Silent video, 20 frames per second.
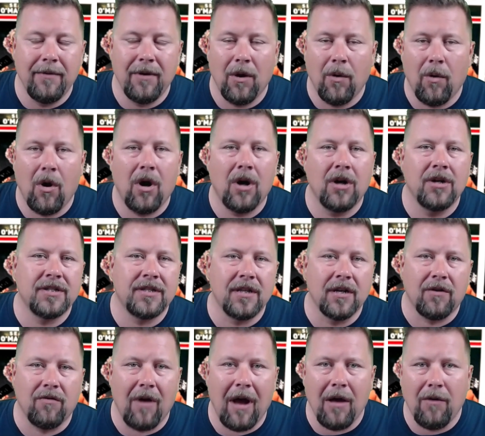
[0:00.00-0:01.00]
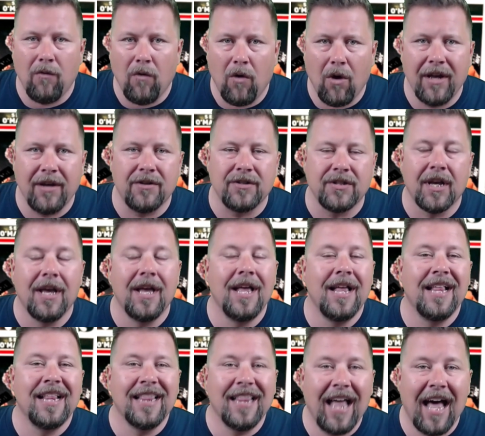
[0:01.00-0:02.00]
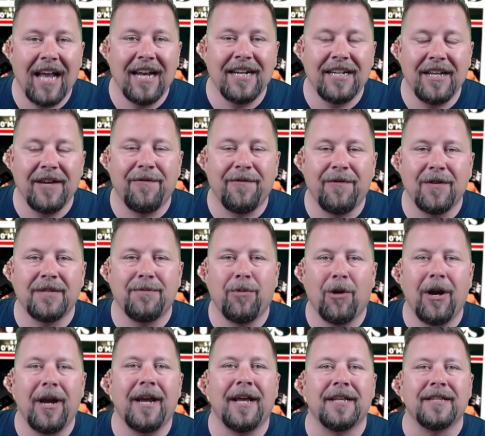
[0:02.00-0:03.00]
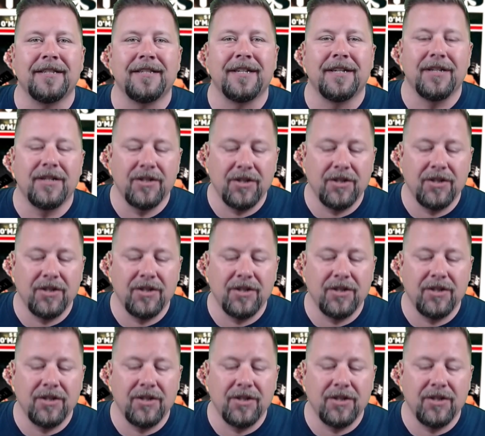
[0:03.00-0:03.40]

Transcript: noirs, the crown royals a lot of different brands.